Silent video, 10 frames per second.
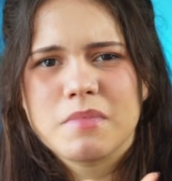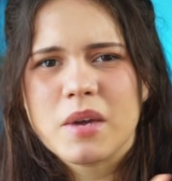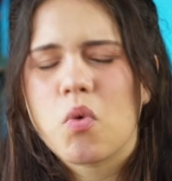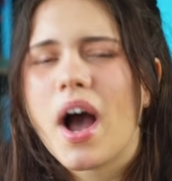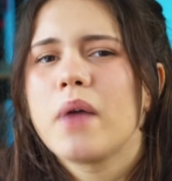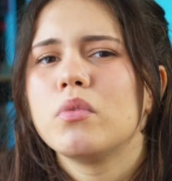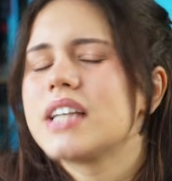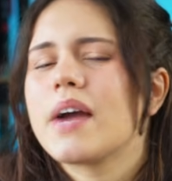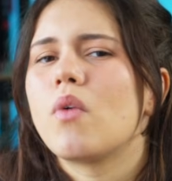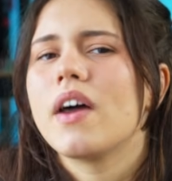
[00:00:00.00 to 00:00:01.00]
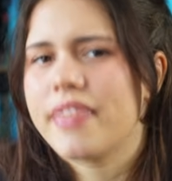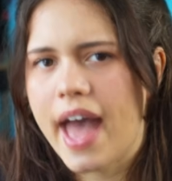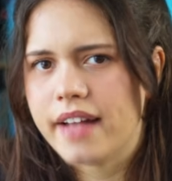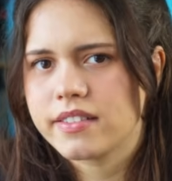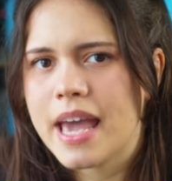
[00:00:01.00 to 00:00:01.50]
me, why would I want
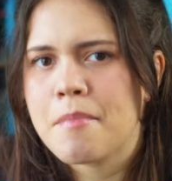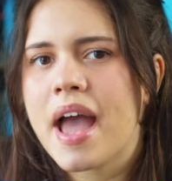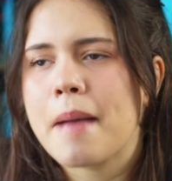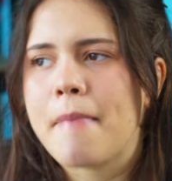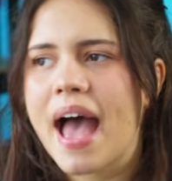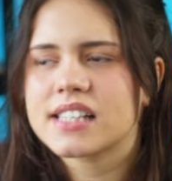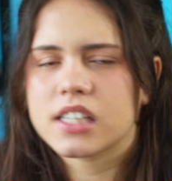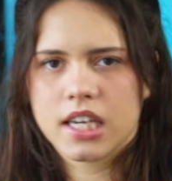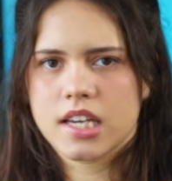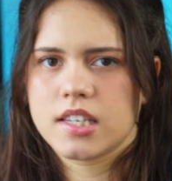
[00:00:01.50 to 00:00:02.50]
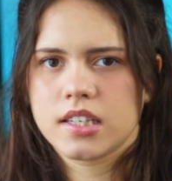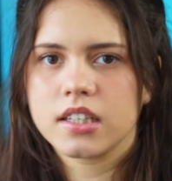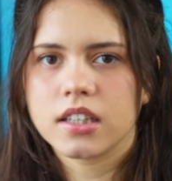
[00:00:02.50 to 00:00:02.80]
that? Am I a masochist?